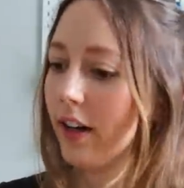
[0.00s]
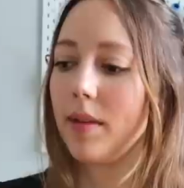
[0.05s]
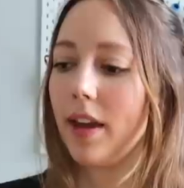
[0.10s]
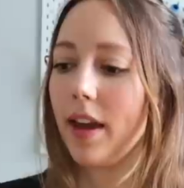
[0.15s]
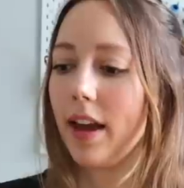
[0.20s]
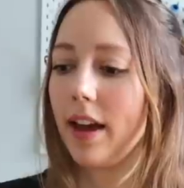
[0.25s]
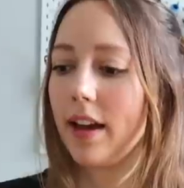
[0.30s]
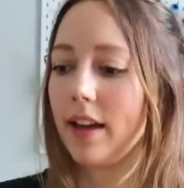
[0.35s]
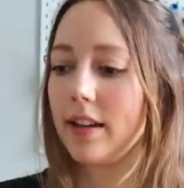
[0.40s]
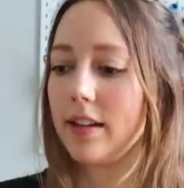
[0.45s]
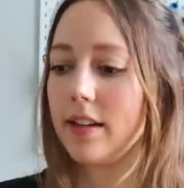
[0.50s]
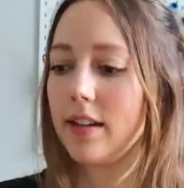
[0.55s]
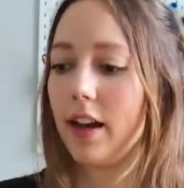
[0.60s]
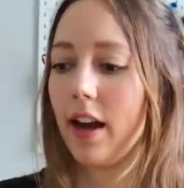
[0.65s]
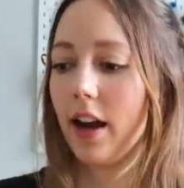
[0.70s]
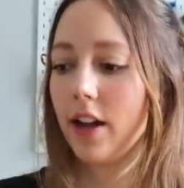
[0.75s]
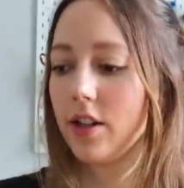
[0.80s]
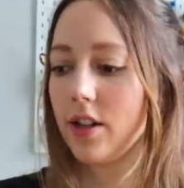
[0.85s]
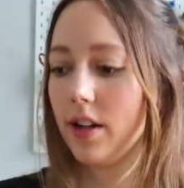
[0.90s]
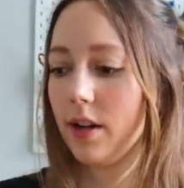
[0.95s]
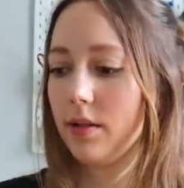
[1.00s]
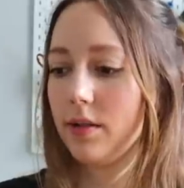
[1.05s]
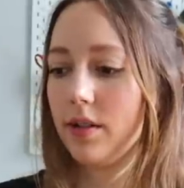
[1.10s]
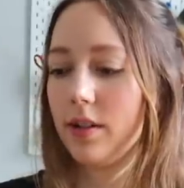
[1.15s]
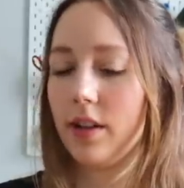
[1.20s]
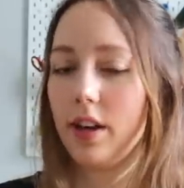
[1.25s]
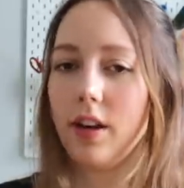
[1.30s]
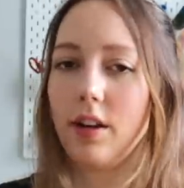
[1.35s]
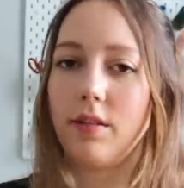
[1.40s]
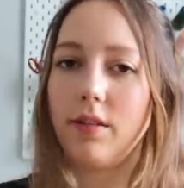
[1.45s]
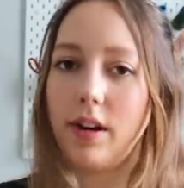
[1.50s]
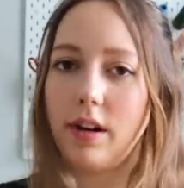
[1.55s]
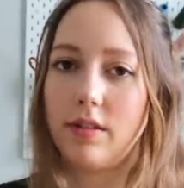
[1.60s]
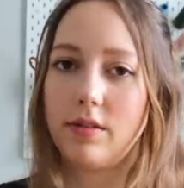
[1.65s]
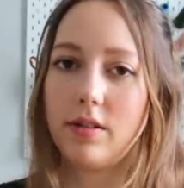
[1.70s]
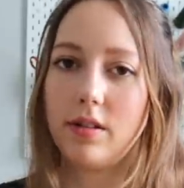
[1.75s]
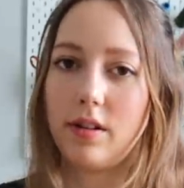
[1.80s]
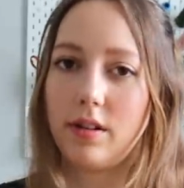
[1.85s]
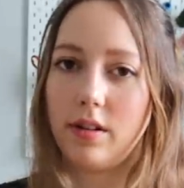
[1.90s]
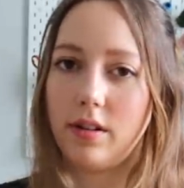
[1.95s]
and actually I was looking
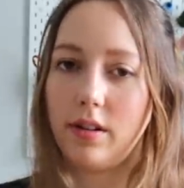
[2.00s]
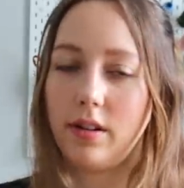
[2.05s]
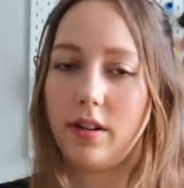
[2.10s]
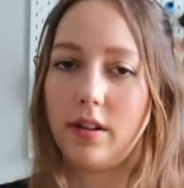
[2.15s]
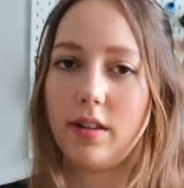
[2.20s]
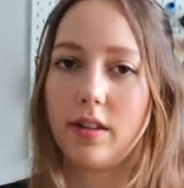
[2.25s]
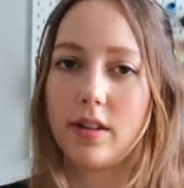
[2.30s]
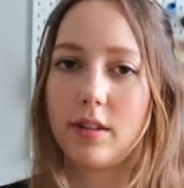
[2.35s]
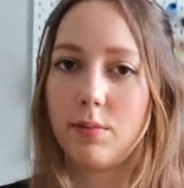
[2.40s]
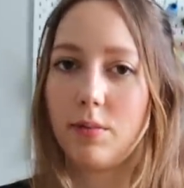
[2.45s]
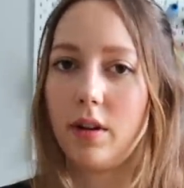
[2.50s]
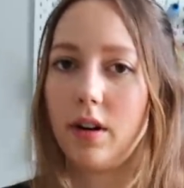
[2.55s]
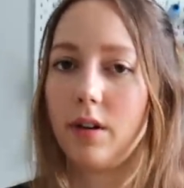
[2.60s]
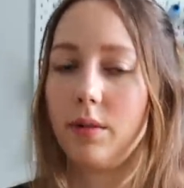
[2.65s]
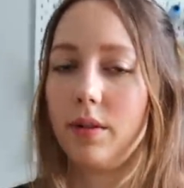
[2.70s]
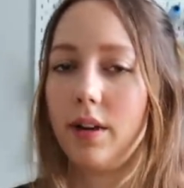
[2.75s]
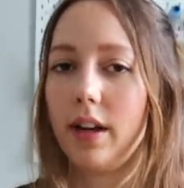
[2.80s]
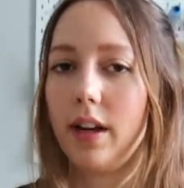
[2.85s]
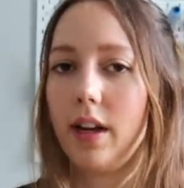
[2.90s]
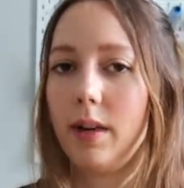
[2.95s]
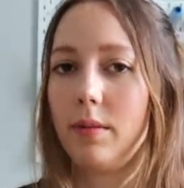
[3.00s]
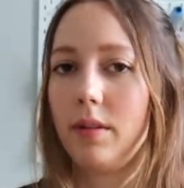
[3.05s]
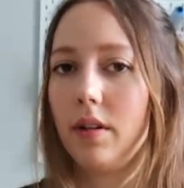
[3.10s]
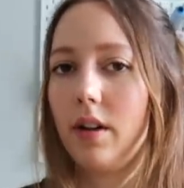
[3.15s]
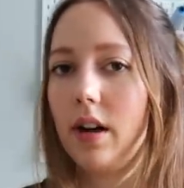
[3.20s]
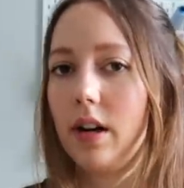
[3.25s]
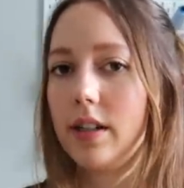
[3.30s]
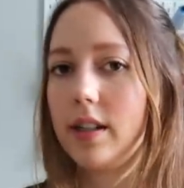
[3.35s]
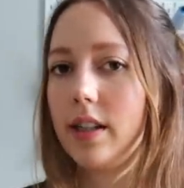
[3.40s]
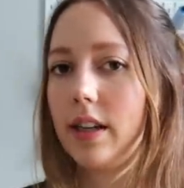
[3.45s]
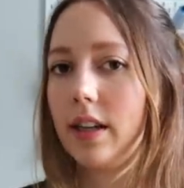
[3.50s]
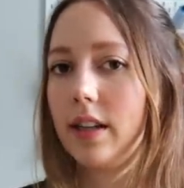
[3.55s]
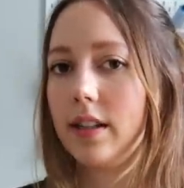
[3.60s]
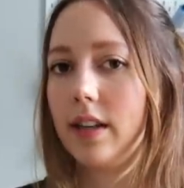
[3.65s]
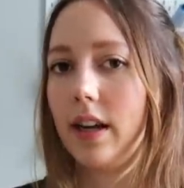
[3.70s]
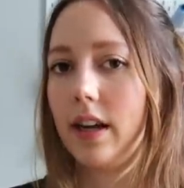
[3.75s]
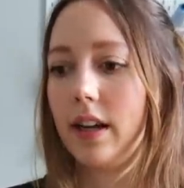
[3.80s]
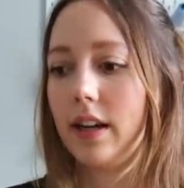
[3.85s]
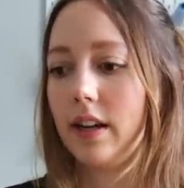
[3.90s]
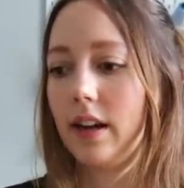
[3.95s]
around on this blog when I came across it
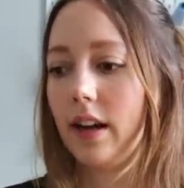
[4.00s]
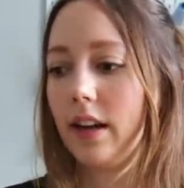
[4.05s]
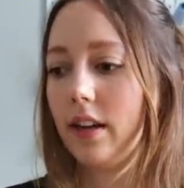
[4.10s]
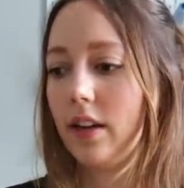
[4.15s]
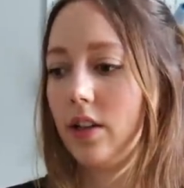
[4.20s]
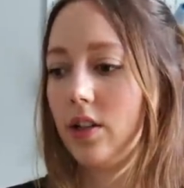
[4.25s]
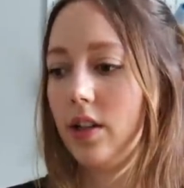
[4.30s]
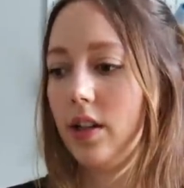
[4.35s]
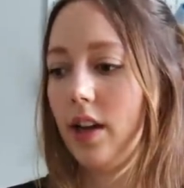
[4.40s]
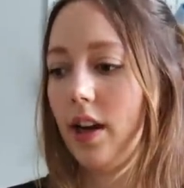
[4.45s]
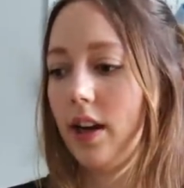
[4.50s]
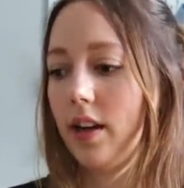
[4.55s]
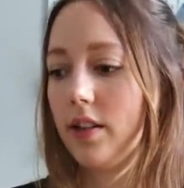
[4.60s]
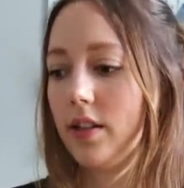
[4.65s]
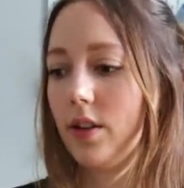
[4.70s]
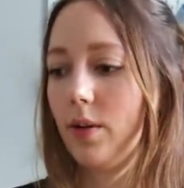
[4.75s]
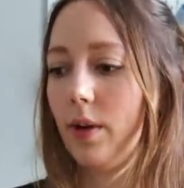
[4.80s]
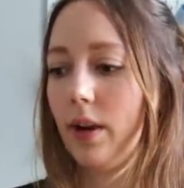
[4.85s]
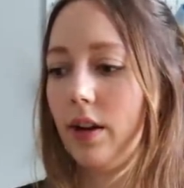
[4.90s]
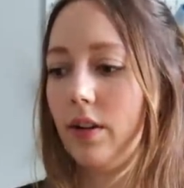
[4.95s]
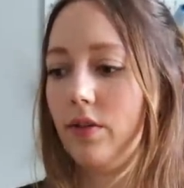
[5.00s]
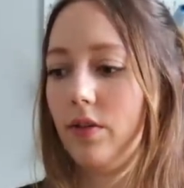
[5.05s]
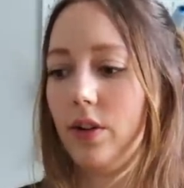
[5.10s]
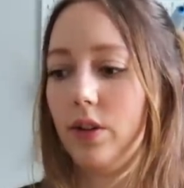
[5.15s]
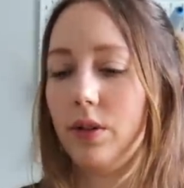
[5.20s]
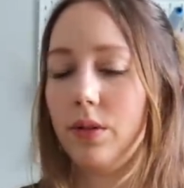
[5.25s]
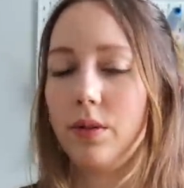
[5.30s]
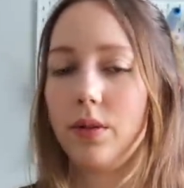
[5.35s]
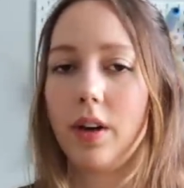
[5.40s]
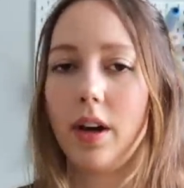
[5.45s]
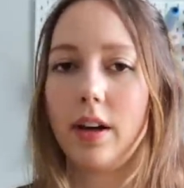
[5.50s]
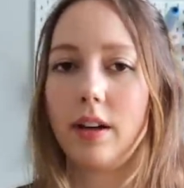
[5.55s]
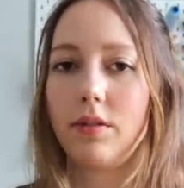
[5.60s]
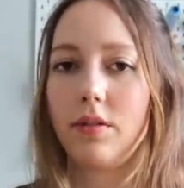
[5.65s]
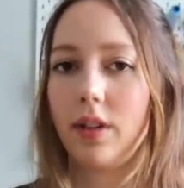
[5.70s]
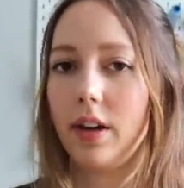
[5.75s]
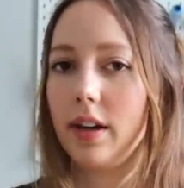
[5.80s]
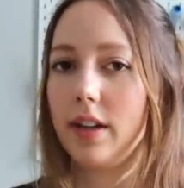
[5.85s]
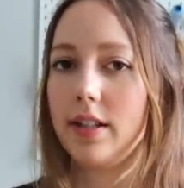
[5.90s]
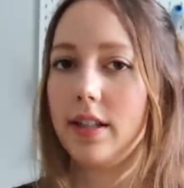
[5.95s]
and I think she has quite a few kind of
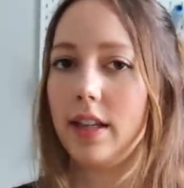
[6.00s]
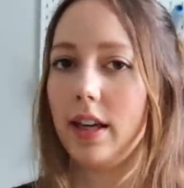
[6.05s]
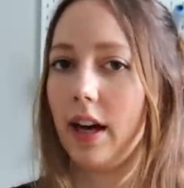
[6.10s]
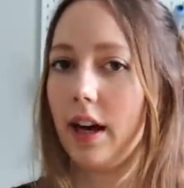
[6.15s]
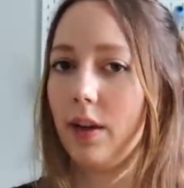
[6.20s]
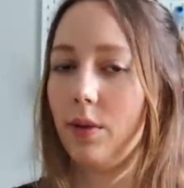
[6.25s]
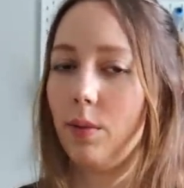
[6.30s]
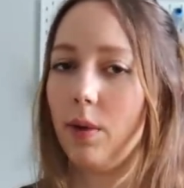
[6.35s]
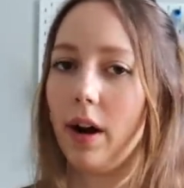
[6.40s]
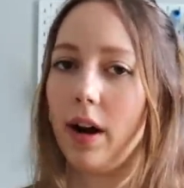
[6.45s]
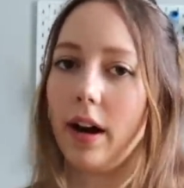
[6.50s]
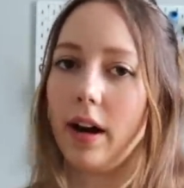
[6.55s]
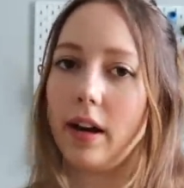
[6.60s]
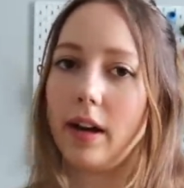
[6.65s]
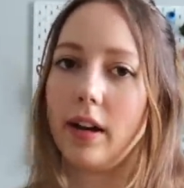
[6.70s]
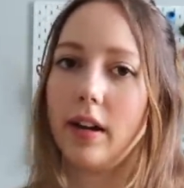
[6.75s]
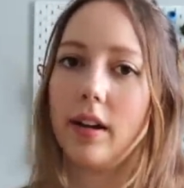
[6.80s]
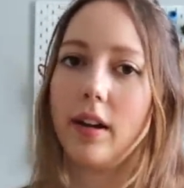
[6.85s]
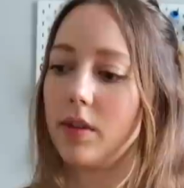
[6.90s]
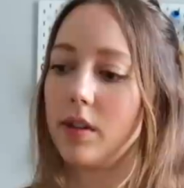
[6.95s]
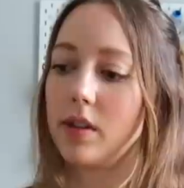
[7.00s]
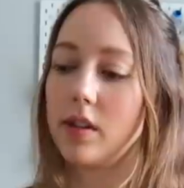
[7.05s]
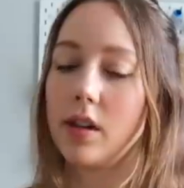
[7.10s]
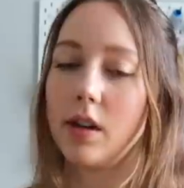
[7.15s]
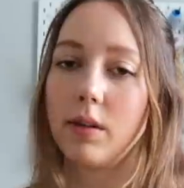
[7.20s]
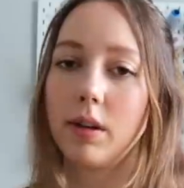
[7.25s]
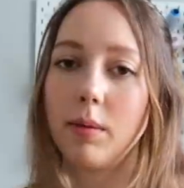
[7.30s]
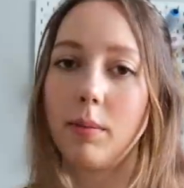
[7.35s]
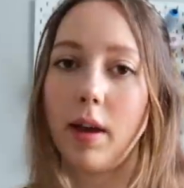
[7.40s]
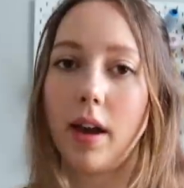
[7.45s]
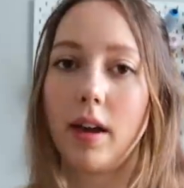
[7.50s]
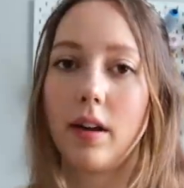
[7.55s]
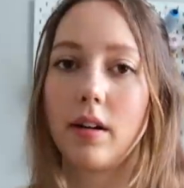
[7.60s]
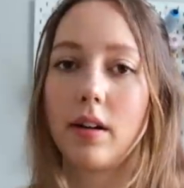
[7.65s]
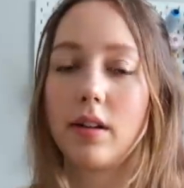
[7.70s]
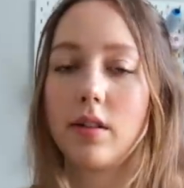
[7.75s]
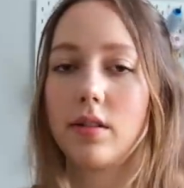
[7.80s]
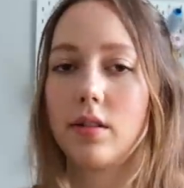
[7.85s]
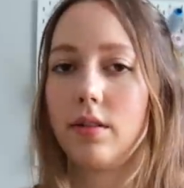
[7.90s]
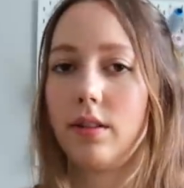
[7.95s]
like DIY sewing
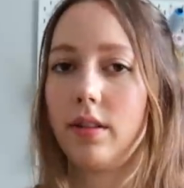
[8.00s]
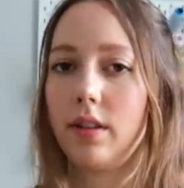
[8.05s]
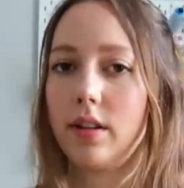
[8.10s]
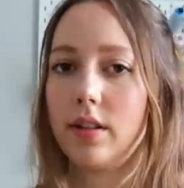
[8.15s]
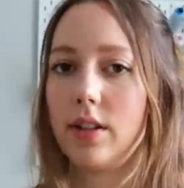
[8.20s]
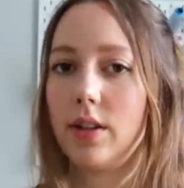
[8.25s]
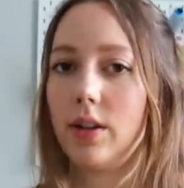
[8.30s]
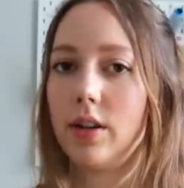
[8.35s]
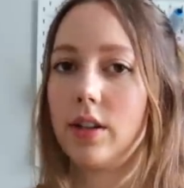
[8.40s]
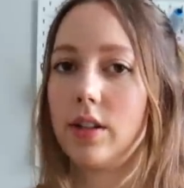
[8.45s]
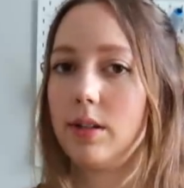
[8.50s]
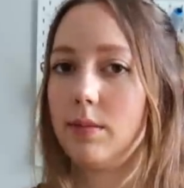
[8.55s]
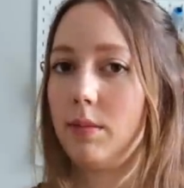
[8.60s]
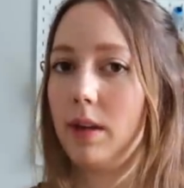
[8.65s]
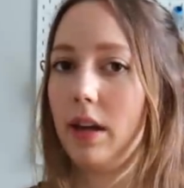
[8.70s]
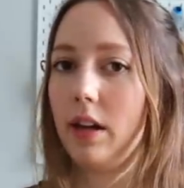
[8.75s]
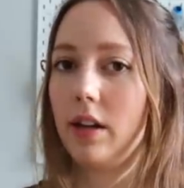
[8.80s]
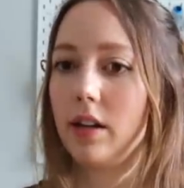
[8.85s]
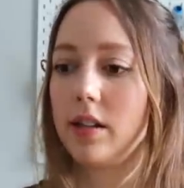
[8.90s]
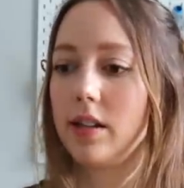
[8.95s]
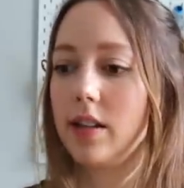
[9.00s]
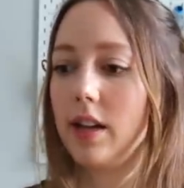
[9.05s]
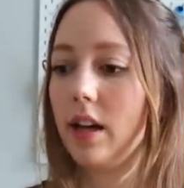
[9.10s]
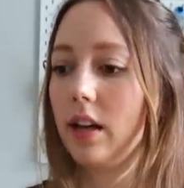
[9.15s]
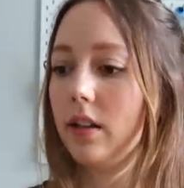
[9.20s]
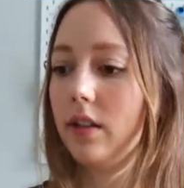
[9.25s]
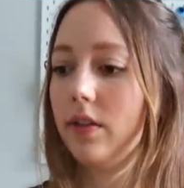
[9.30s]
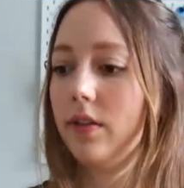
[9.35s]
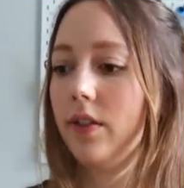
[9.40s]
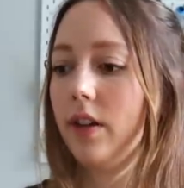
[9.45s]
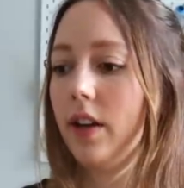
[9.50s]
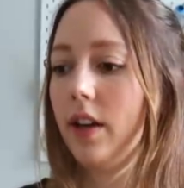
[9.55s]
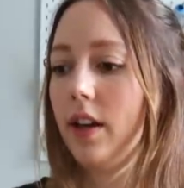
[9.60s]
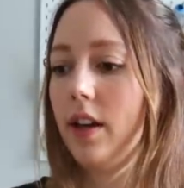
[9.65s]
patterns or things you can just make yourself.